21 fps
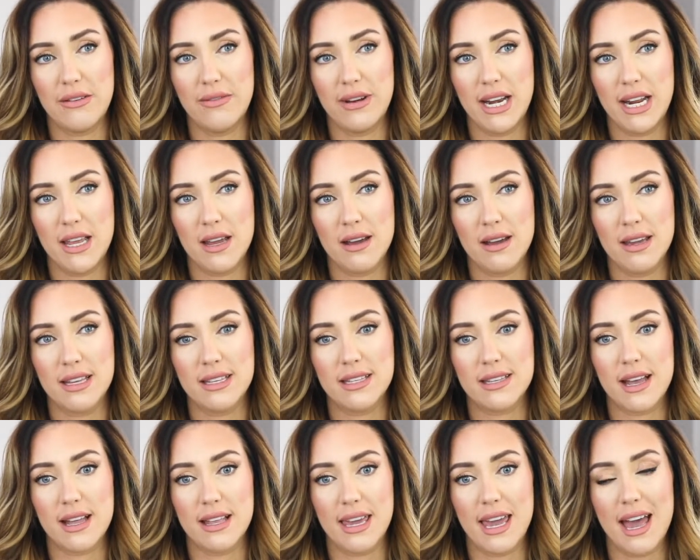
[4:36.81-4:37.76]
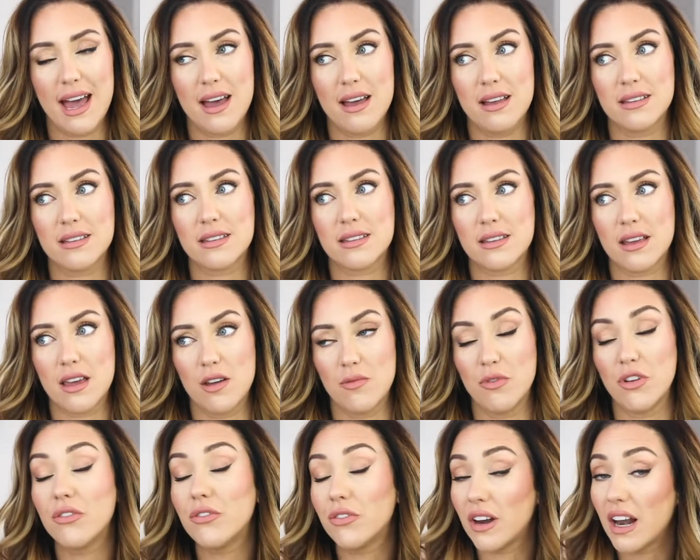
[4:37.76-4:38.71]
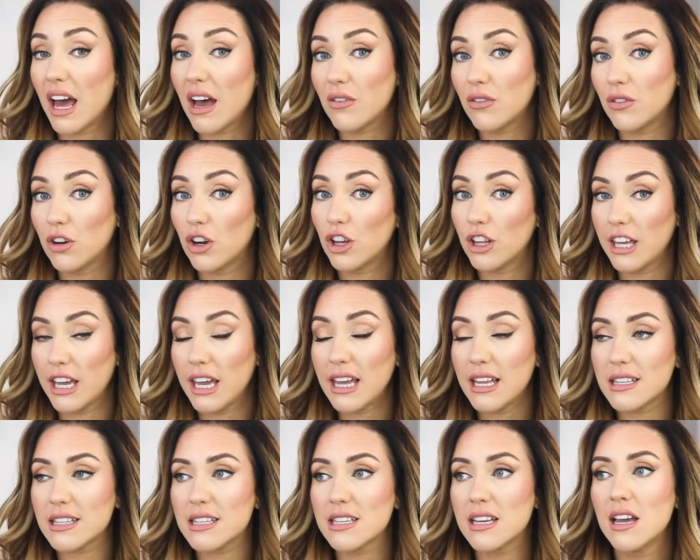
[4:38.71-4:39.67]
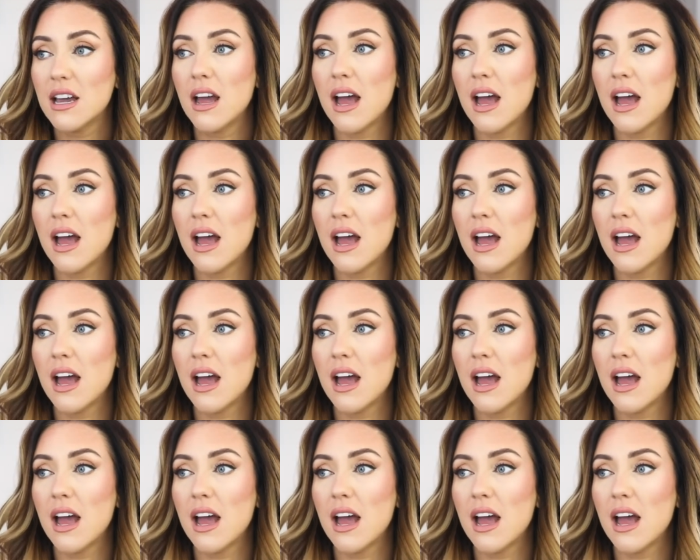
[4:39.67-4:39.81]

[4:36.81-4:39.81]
really nice, and it has falafel on it.